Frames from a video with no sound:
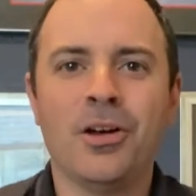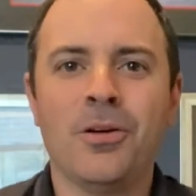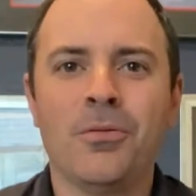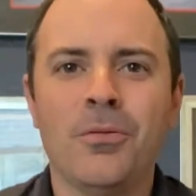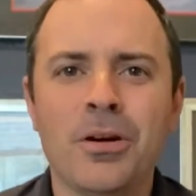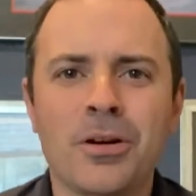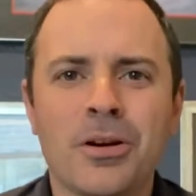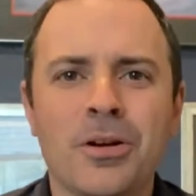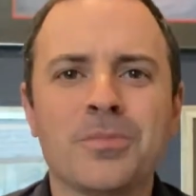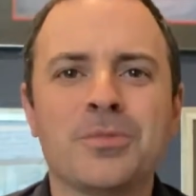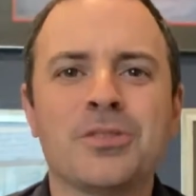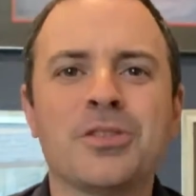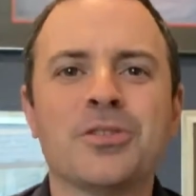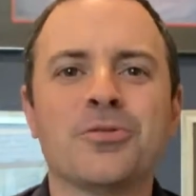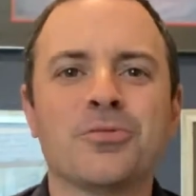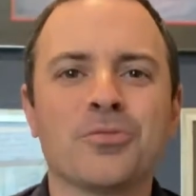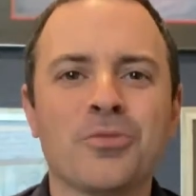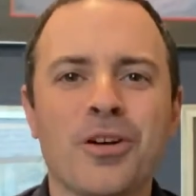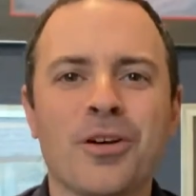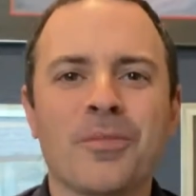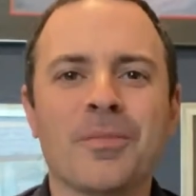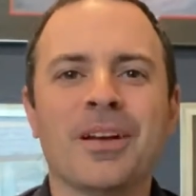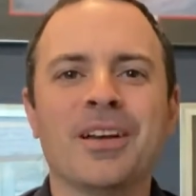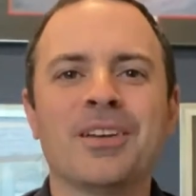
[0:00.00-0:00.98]
Welcome to
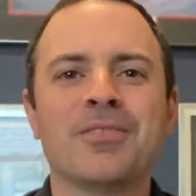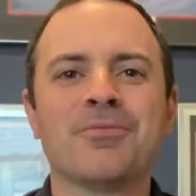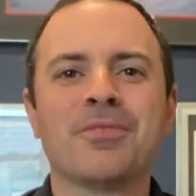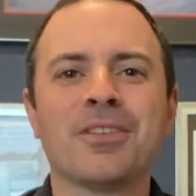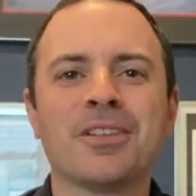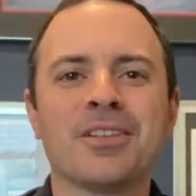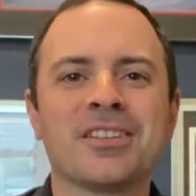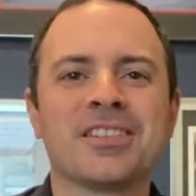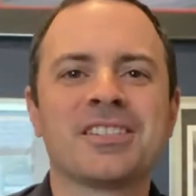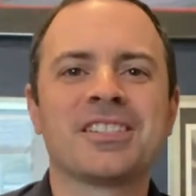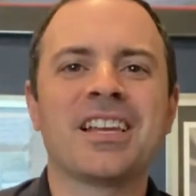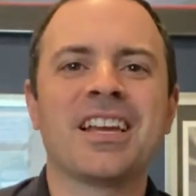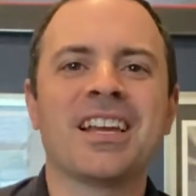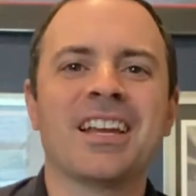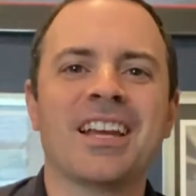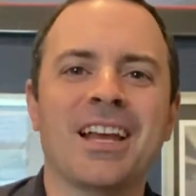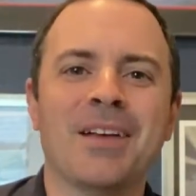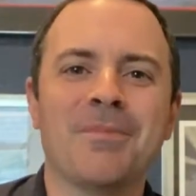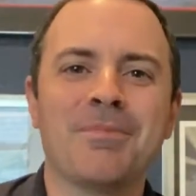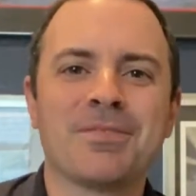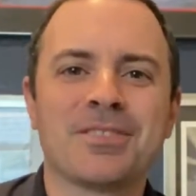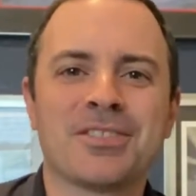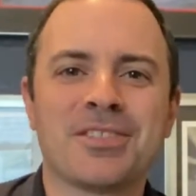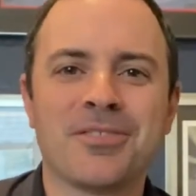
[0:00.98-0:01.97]
Rum in Real Estate,
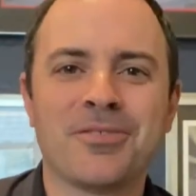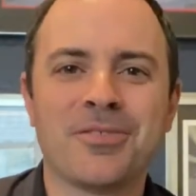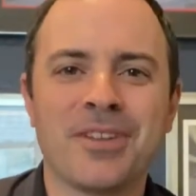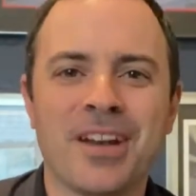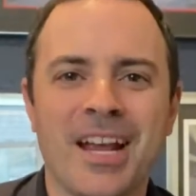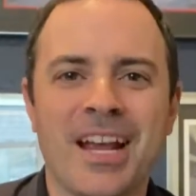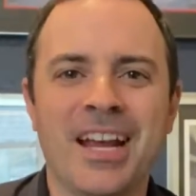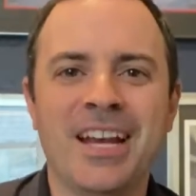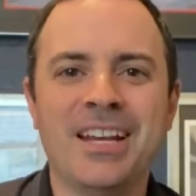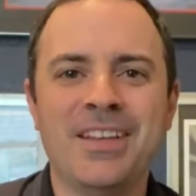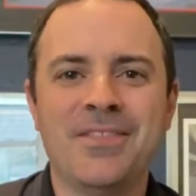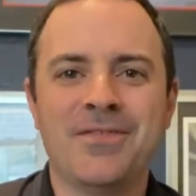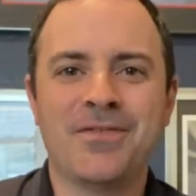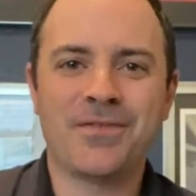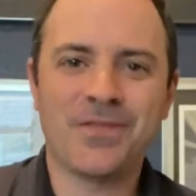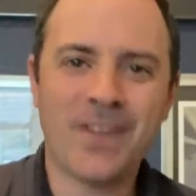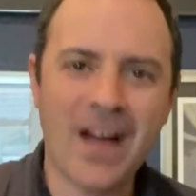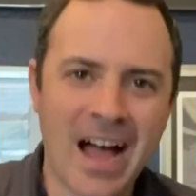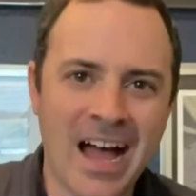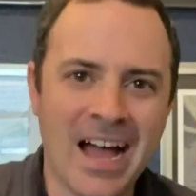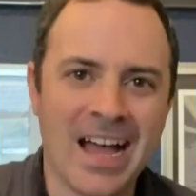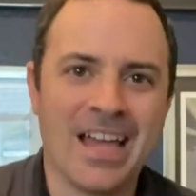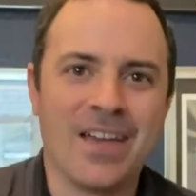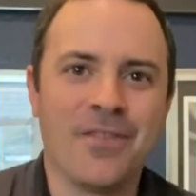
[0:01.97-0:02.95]
episode
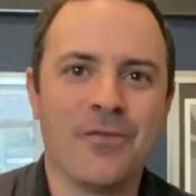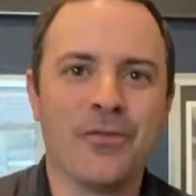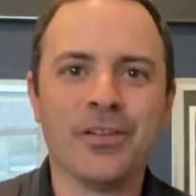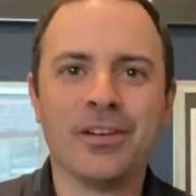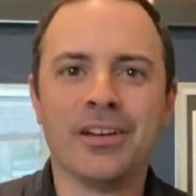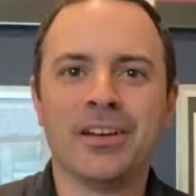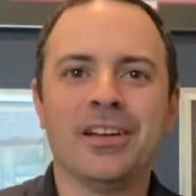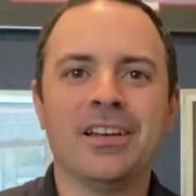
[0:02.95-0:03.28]
85.